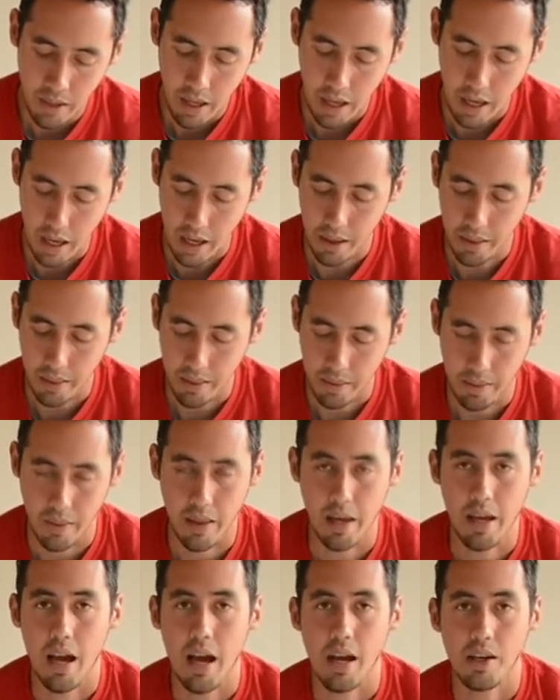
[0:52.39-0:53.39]
and
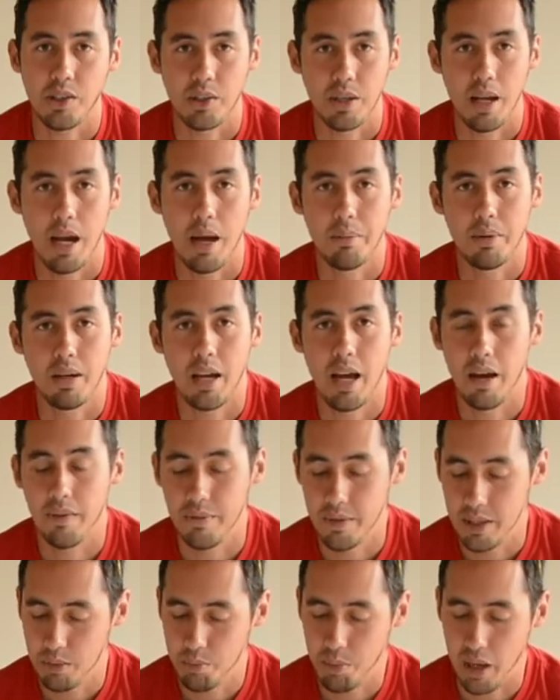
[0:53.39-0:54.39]
they actually happen to have
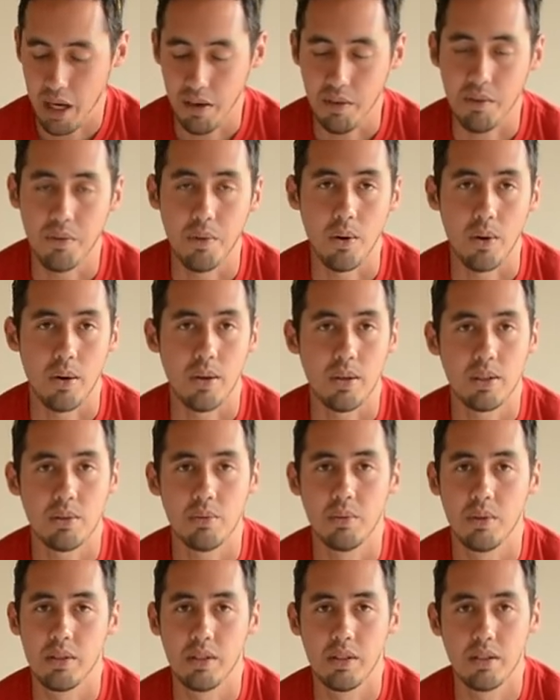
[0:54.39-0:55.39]
this paint for us,
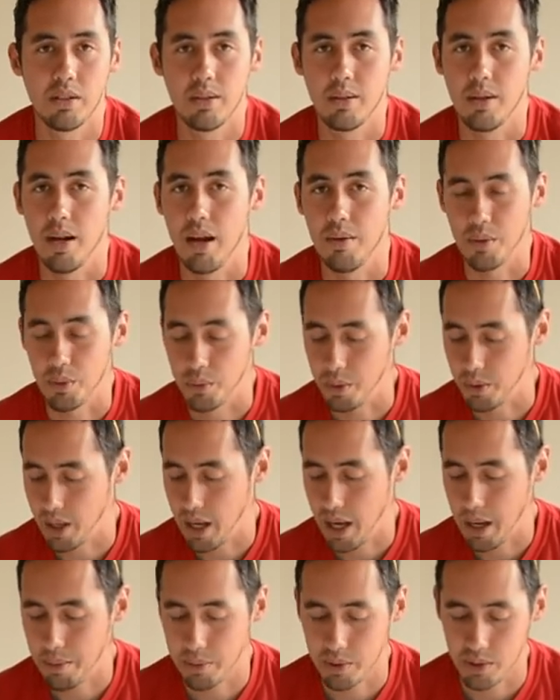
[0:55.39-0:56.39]
which never really
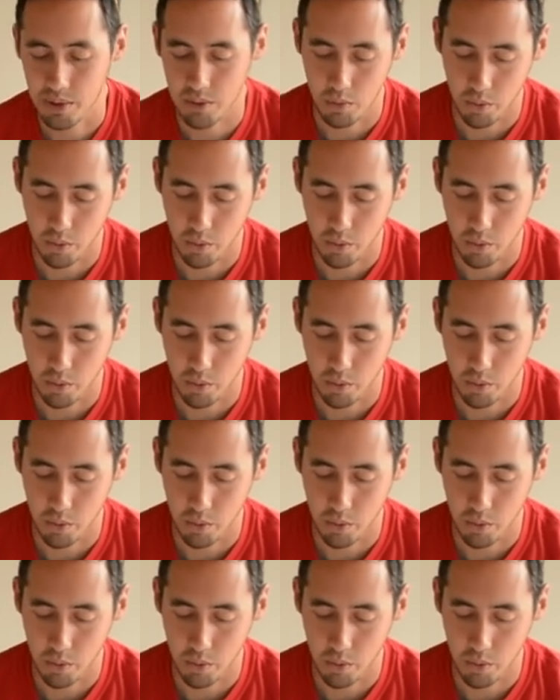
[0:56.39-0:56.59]
happens.